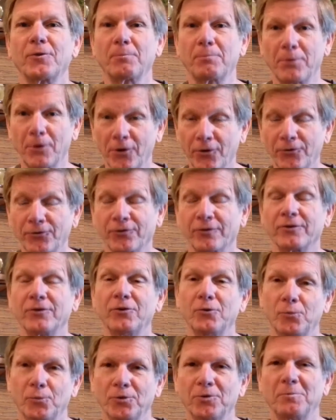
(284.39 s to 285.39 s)
person
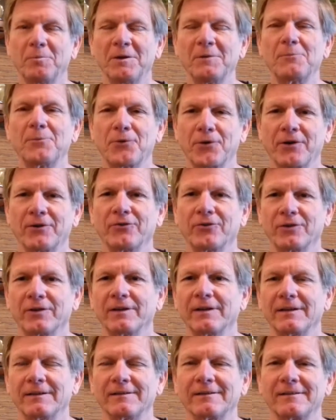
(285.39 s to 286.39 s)
who would be
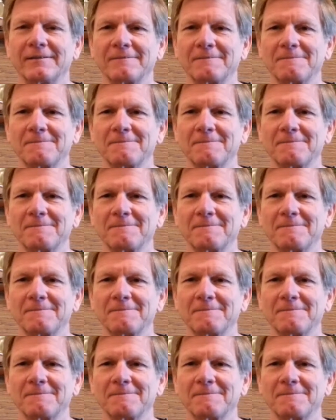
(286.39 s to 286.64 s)
president.